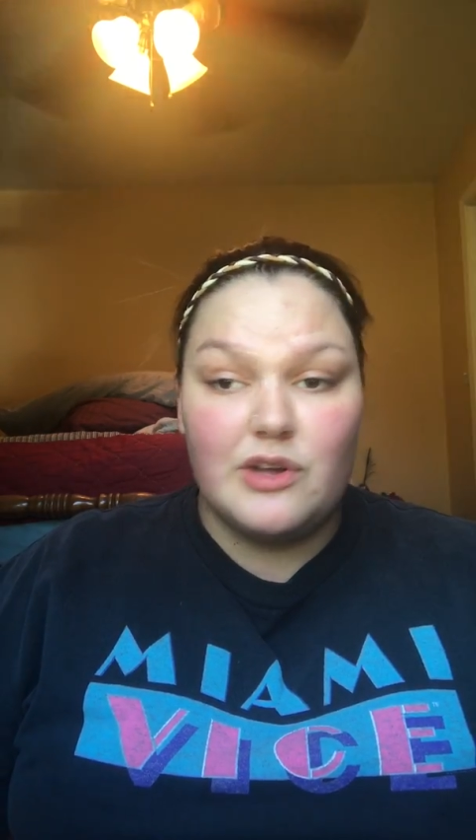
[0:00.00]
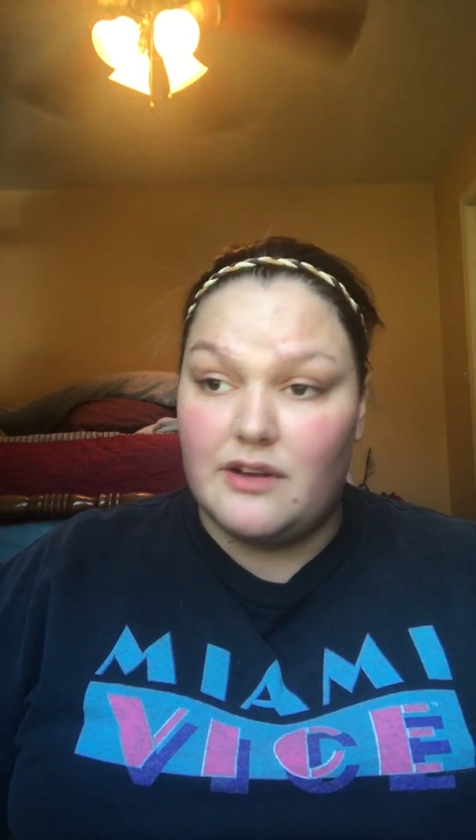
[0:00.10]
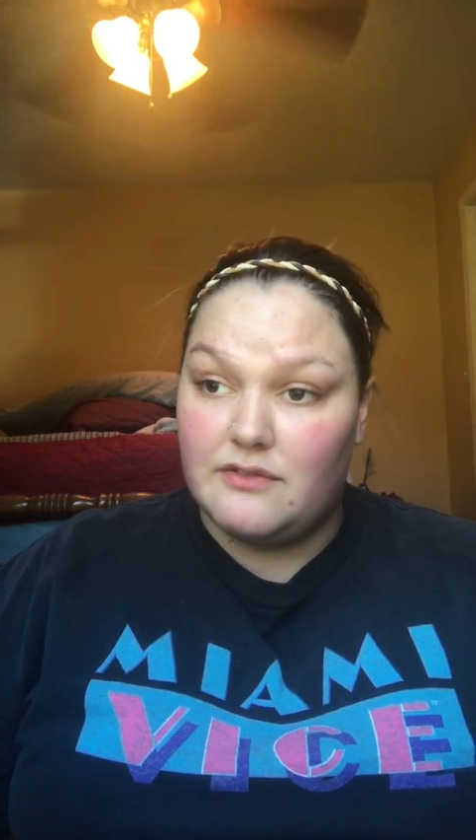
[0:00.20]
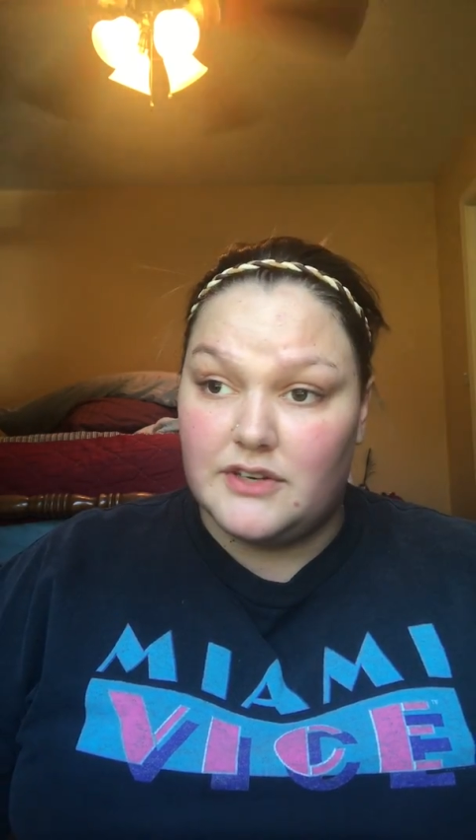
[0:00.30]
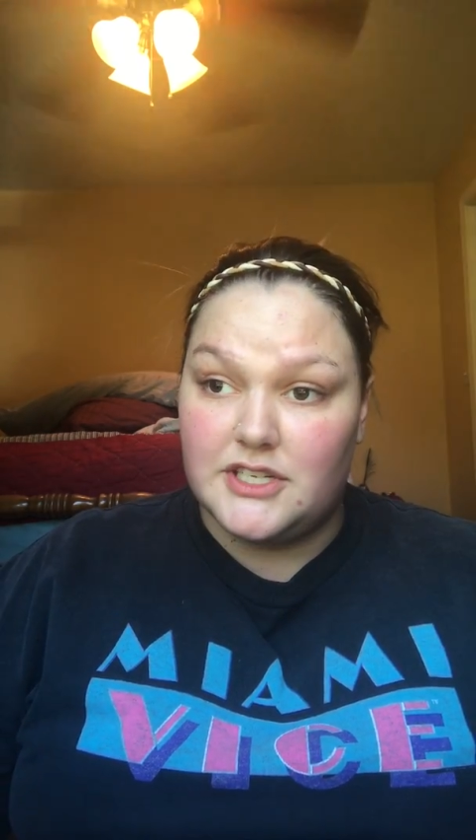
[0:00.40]

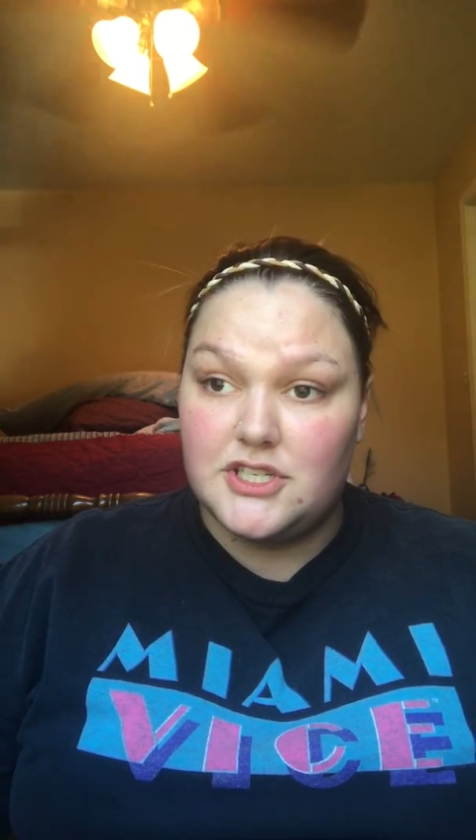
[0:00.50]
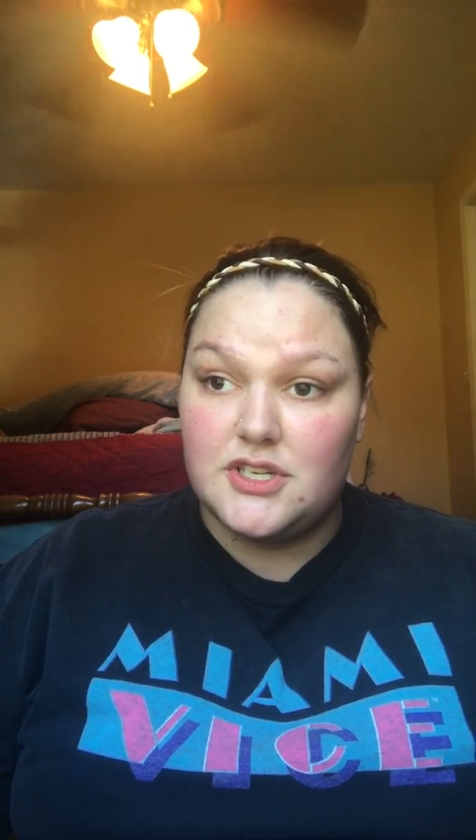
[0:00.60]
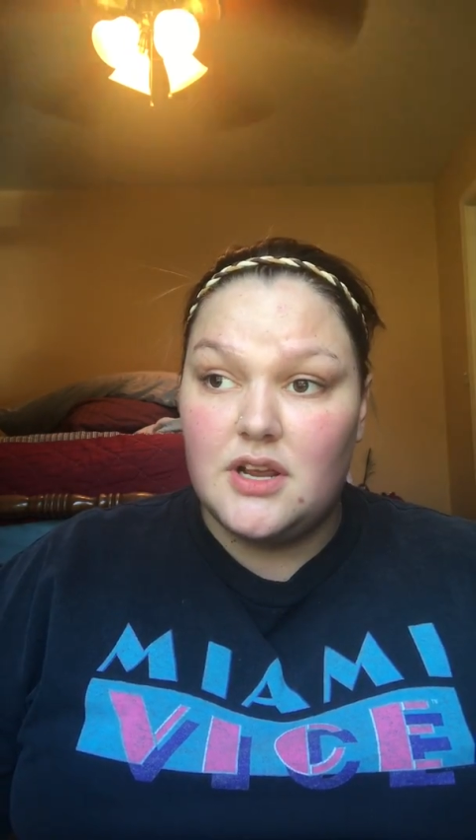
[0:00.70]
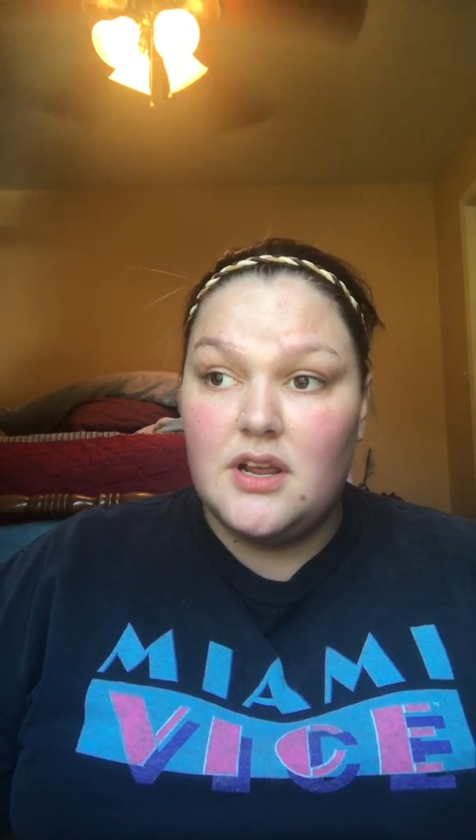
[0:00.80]
coverage